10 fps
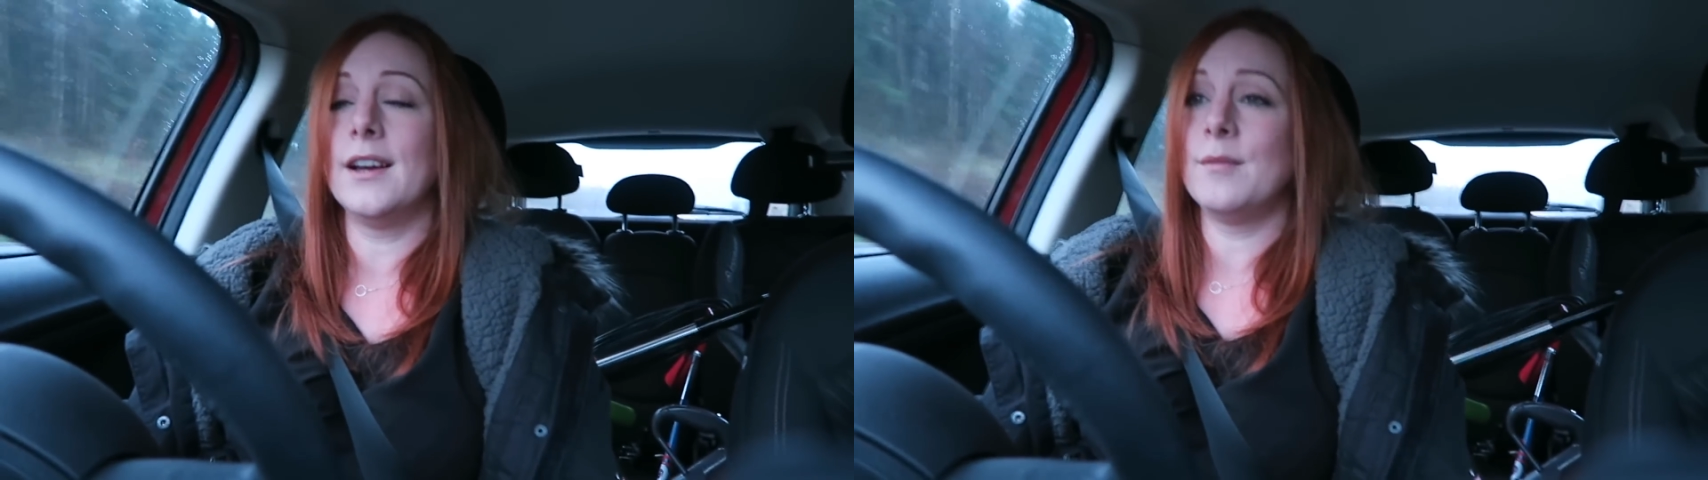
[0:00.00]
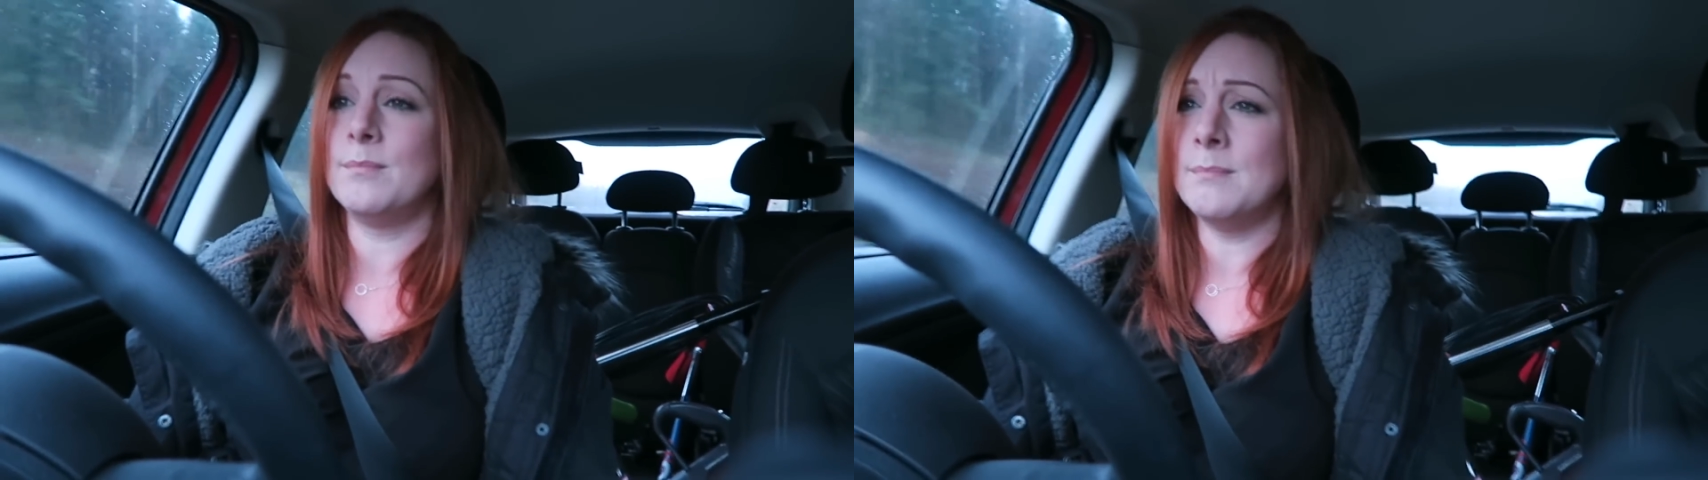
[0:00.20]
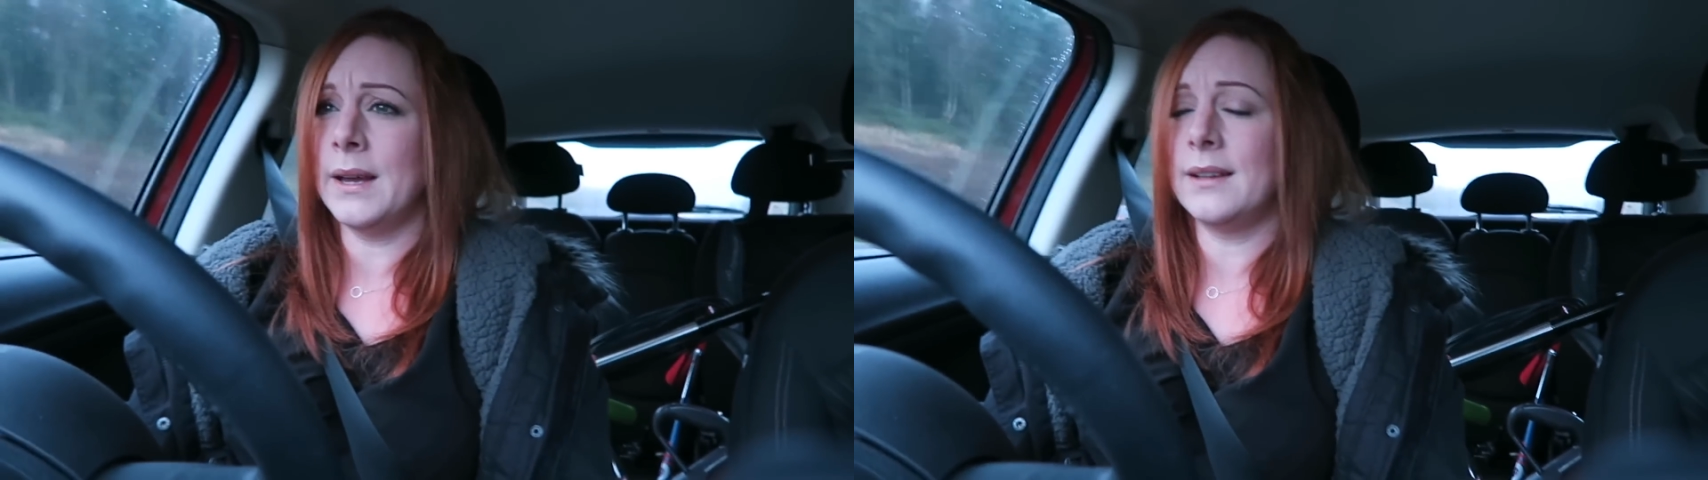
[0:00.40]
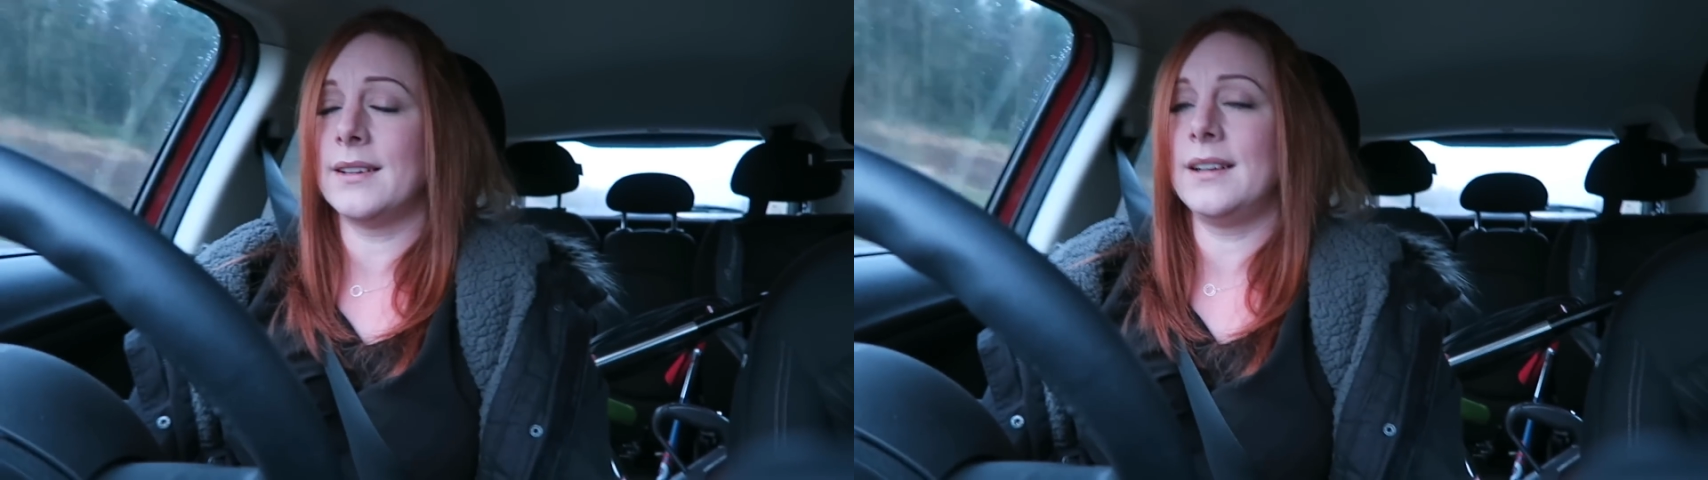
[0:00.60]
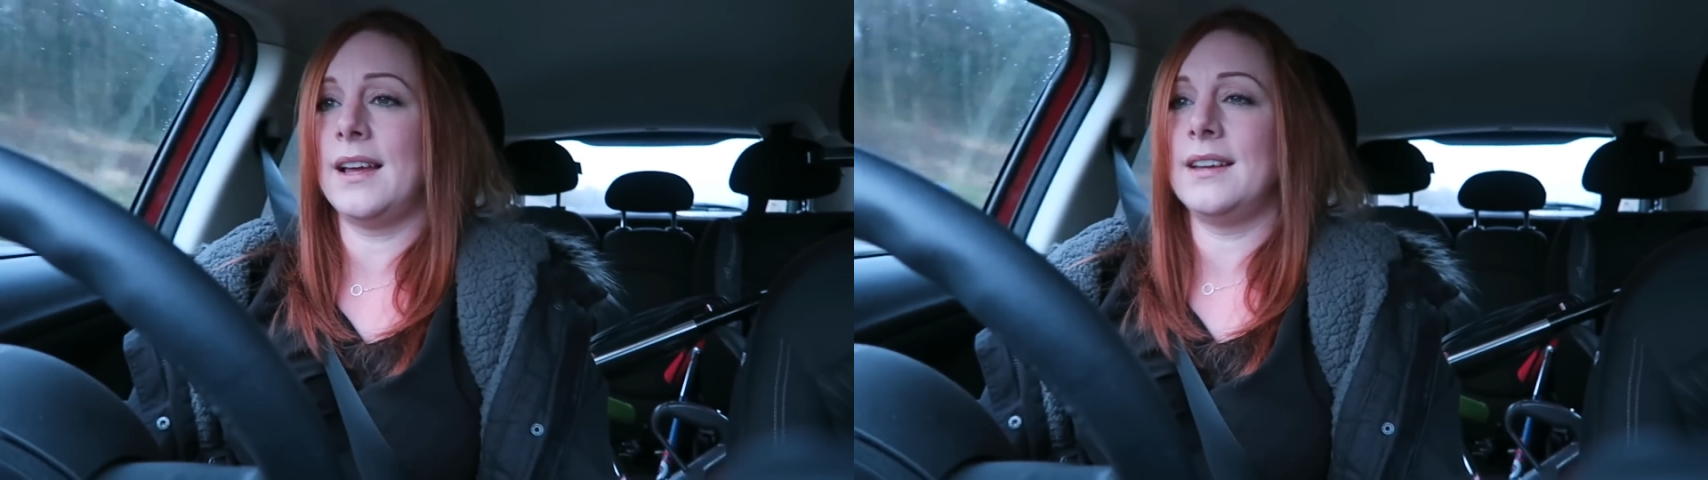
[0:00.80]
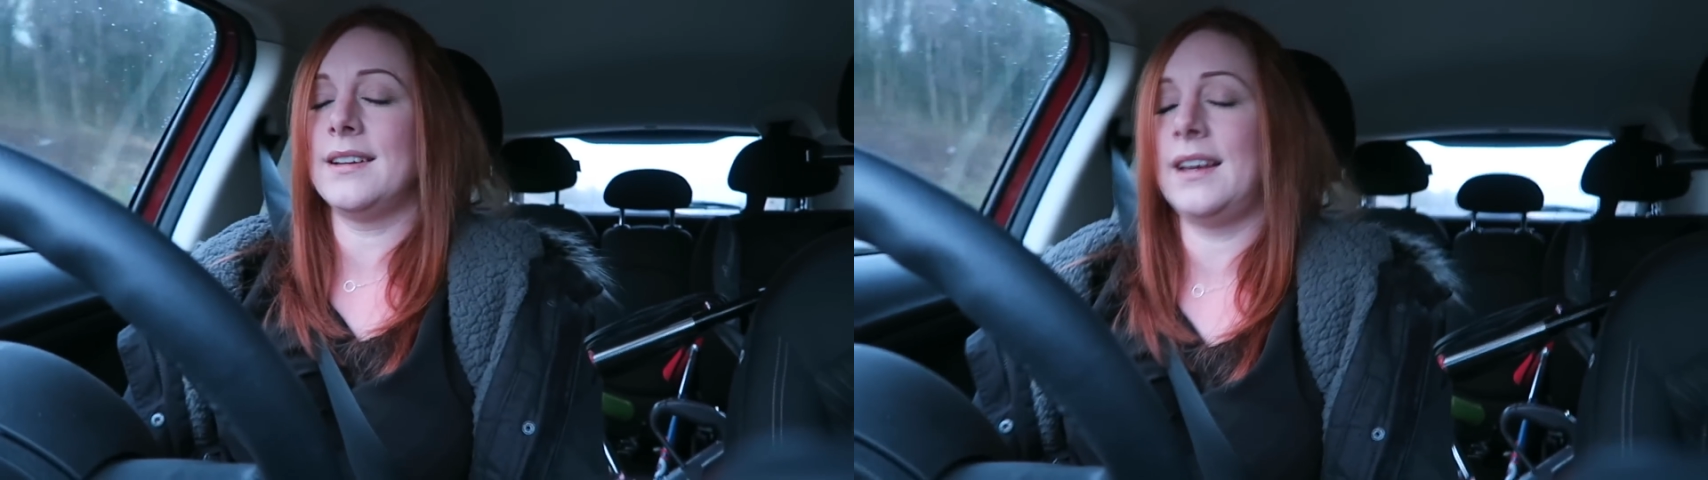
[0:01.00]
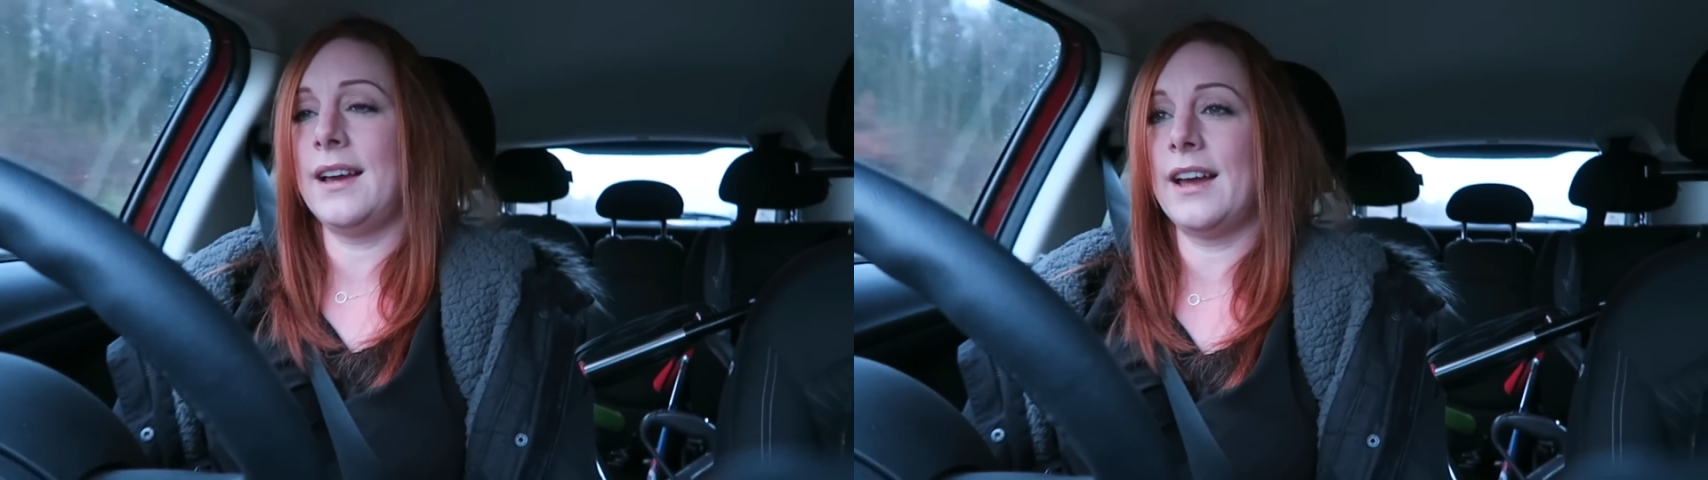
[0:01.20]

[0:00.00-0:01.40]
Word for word: amazing lady.